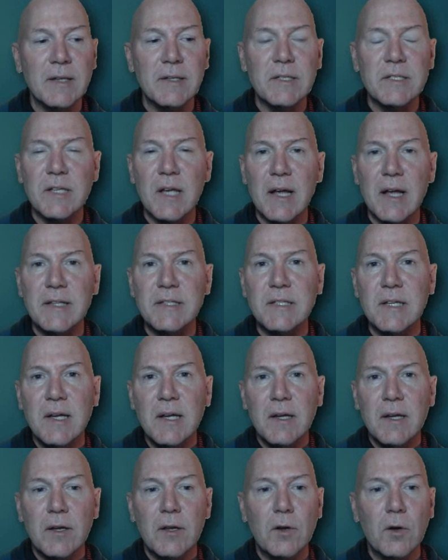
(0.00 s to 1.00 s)
and decides
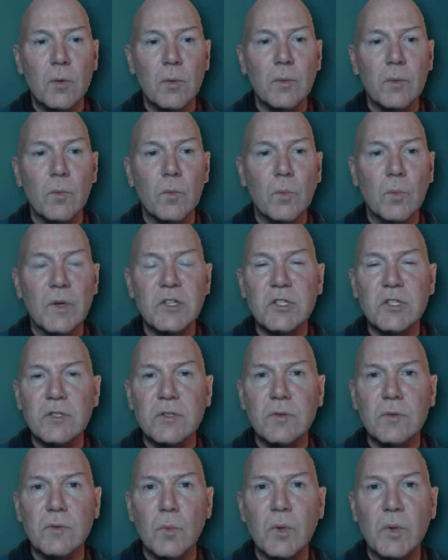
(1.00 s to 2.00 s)
you know
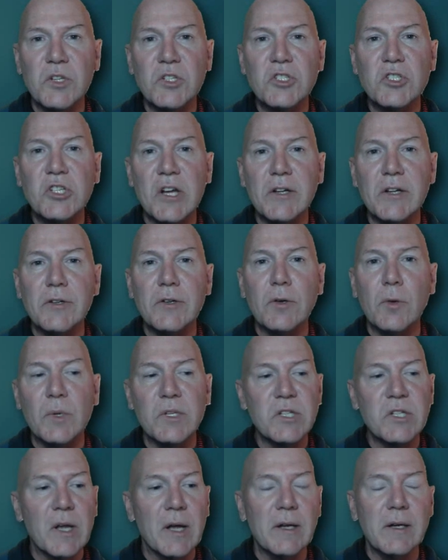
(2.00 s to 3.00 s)
which which gender
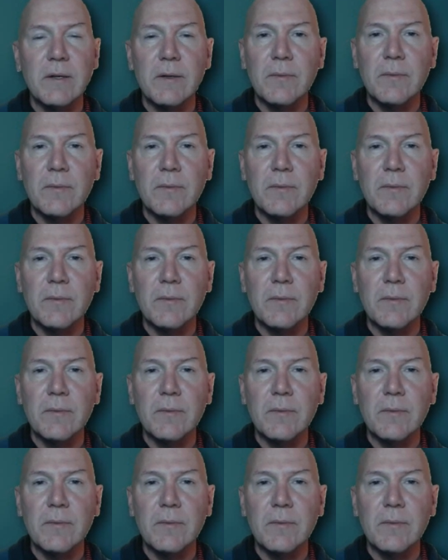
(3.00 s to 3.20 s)
which kind